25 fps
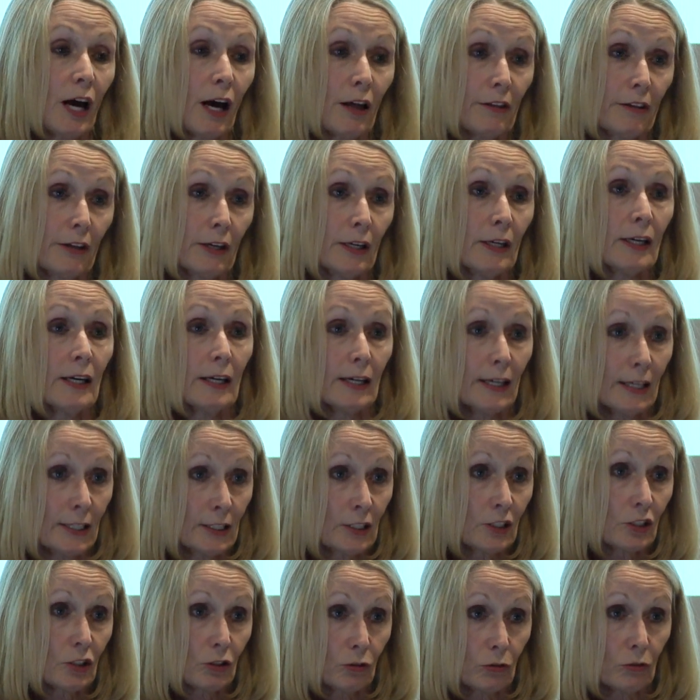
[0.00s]
other
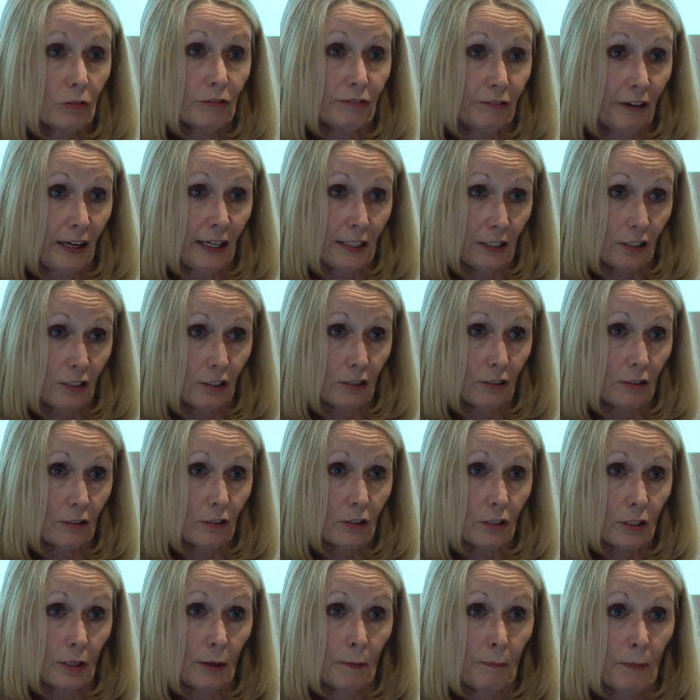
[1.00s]
in-school
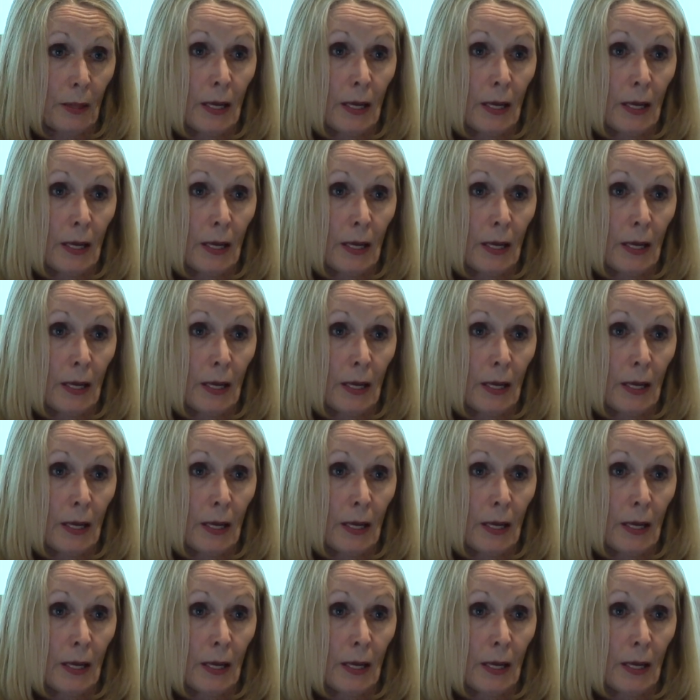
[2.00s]
factors.